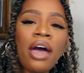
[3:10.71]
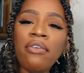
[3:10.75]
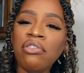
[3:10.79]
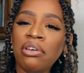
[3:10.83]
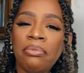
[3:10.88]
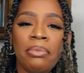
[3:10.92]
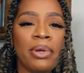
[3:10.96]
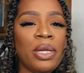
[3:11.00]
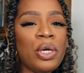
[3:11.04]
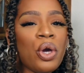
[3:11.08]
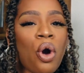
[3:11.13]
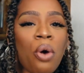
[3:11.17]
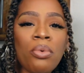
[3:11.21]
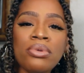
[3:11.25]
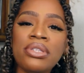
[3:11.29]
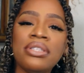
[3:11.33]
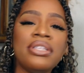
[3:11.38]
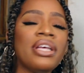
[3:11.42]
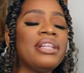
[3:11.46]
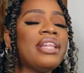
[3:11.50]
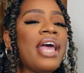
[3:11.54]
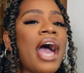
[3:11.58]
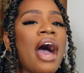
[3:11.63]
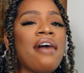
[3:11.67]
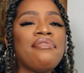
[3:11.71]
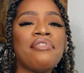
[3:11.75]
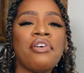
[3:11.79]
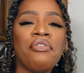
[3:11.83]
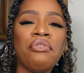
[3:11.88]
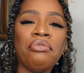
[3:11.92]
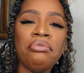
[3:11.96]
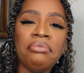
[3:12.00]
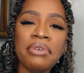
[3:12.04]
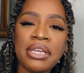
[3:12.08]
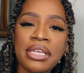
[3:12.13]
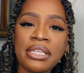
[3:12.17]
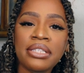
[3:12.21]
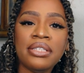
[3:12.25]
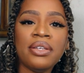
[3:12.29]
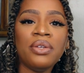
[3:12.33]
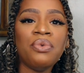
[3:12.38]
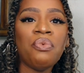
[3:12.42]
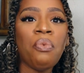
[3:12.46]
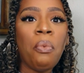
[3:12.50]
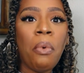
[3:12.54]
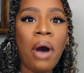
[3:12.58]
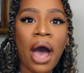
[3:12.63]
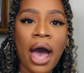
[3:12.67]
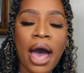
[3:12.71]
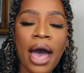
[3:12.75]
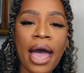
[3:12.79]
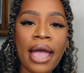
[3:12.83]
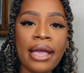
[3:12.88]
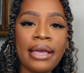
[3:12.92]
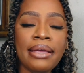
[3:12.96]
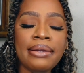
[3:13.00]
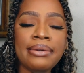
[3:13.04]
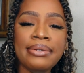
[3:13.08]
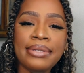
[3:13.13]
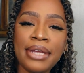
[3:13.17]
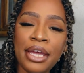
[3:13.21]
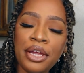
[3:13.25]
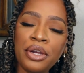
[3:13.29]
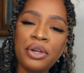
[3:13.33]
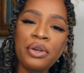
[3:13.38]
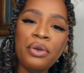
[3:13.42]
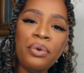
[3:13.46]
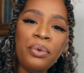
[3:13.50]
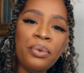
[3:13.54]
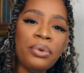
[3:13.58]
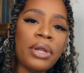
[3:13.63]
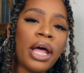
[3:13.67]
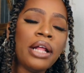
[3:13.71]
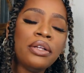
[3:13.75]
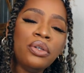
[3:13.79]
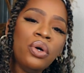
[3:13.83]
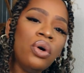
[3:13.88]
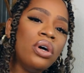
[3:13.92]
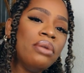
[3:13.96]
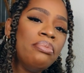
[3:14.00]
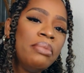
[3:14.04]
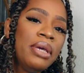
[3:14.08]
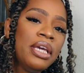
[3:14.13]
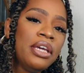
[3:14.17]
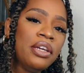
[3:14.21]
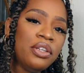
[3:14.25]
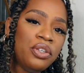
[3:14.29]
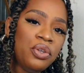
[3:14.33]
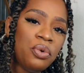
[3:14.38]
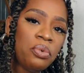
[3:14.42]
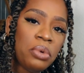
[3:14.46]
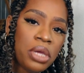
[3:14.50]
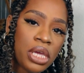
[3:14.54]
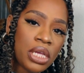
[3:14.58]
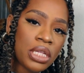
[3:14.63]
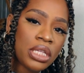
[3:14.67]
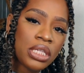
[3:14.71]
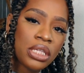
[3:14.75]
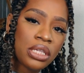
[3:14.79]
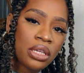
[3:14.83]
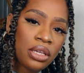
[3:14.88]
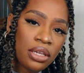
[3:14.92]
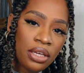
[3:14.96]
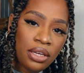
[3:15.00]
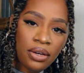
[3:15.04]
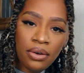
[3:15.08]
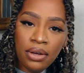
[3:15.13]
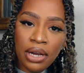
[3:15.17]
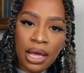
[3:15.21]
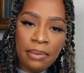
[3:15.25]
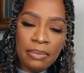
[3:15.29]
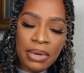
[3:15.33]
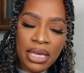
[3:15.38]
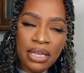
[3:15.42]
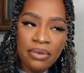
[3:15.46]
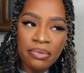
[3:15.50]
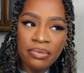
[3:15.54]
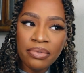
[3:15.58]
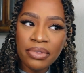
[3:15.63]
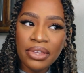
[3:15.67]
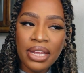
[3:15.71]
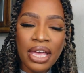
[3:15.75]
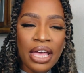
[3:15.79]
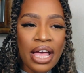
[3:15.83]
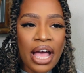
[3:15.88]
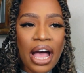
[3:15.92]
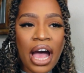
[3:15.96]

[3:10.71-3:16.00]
Everybody always think they have a reason why they know that God making you wait. You know what I mean?